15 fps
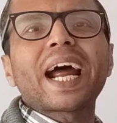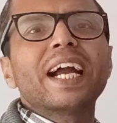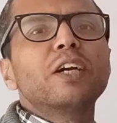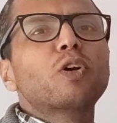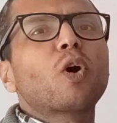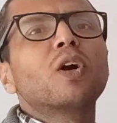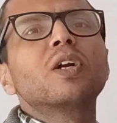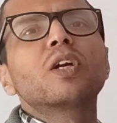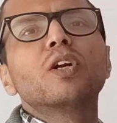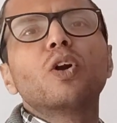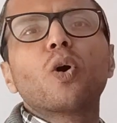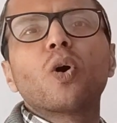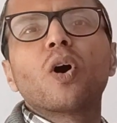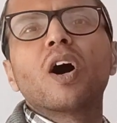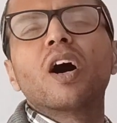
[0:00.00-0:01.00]
I don't
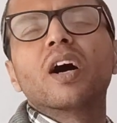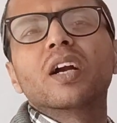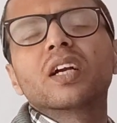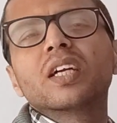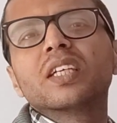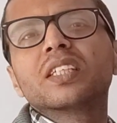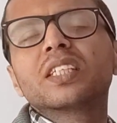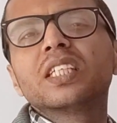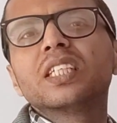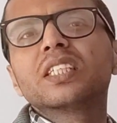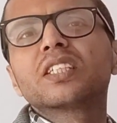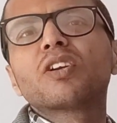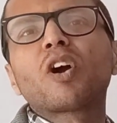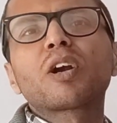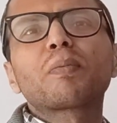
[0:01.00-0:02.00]
know her. She
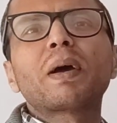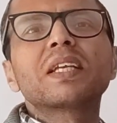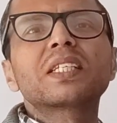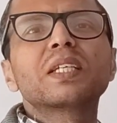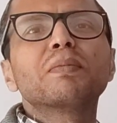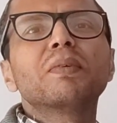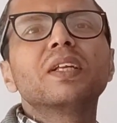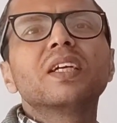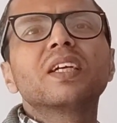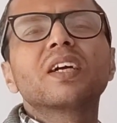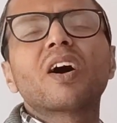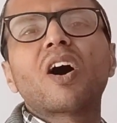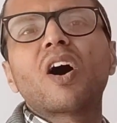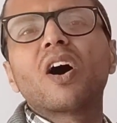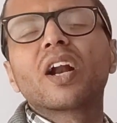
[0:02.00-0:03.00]
is not my
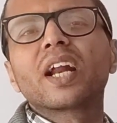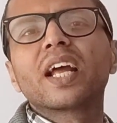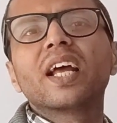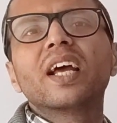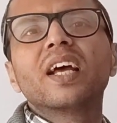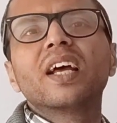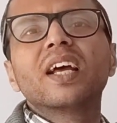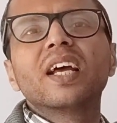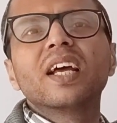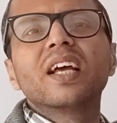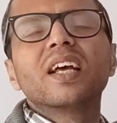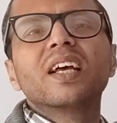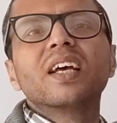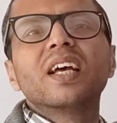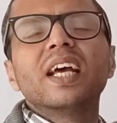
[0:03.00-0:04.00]
sibling or
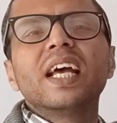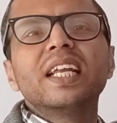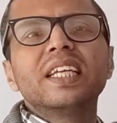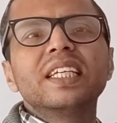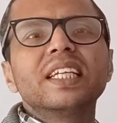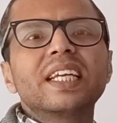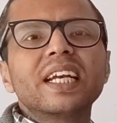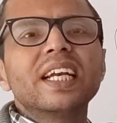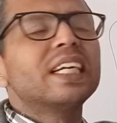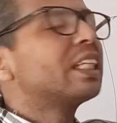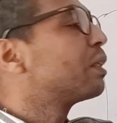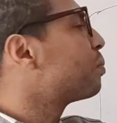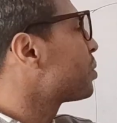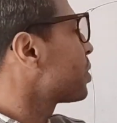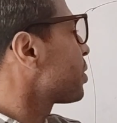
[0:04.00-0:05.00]
any
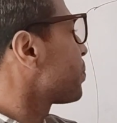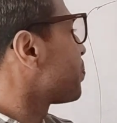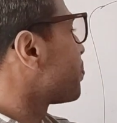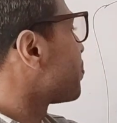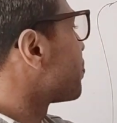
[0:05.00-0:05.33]
relatives.